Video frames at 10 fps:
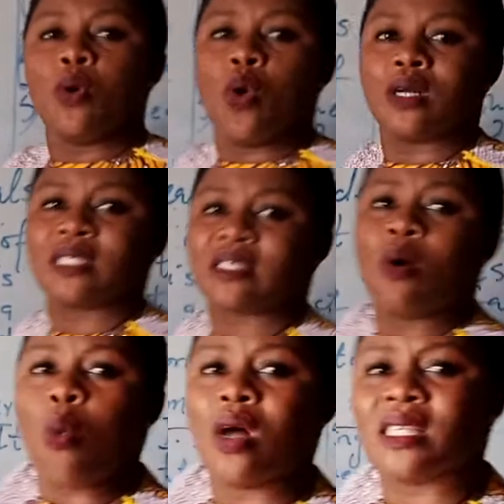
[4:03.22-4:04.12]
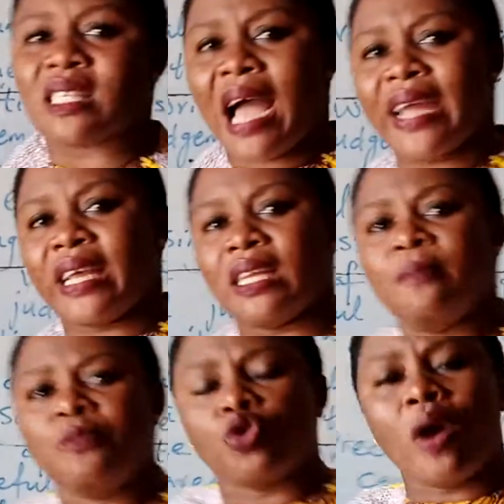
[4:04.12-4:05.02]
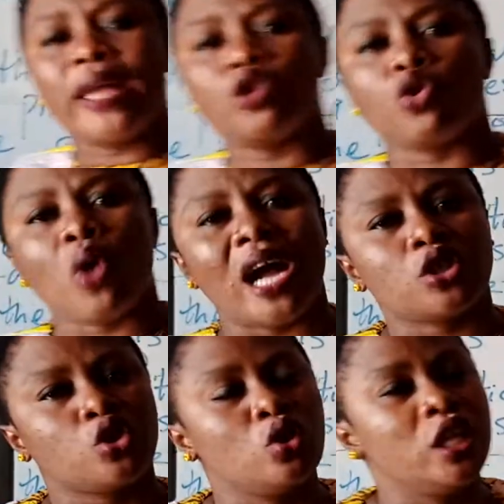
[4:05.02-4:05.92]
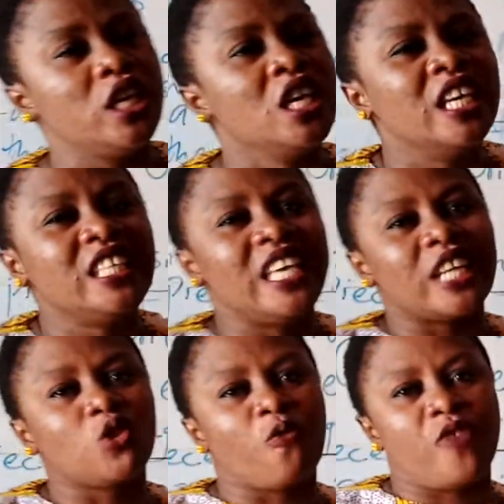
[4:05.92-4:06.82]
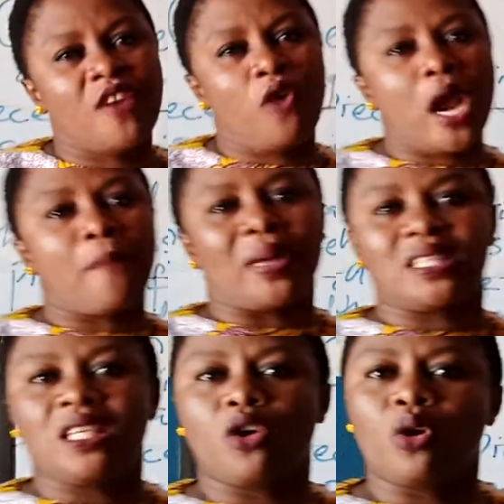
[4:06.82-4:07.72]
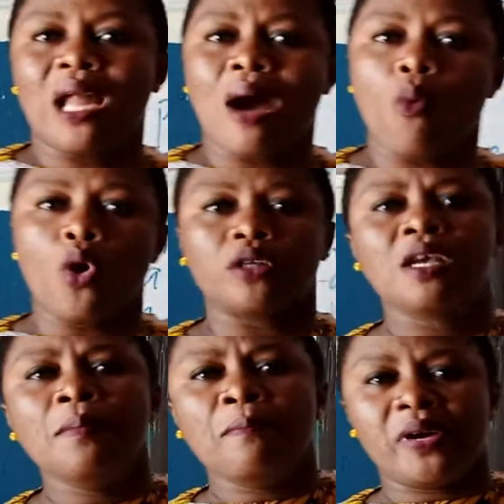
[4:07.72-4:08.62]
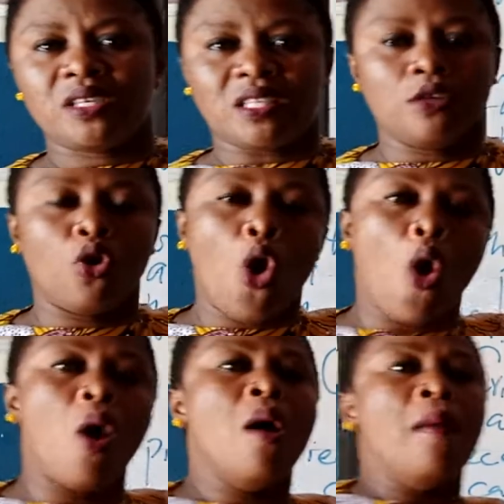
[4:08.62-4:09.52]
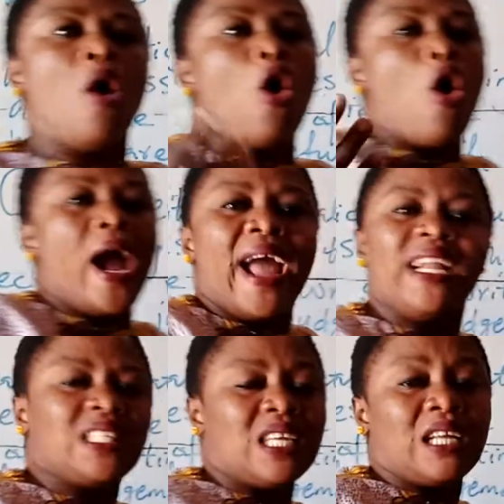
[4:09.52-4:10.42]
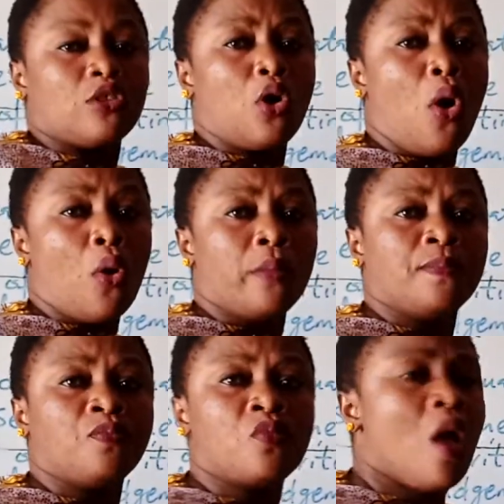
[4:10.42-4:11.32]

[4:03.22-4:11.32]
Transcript: one-sided, trying to actually get to favor a particular person or anything at all.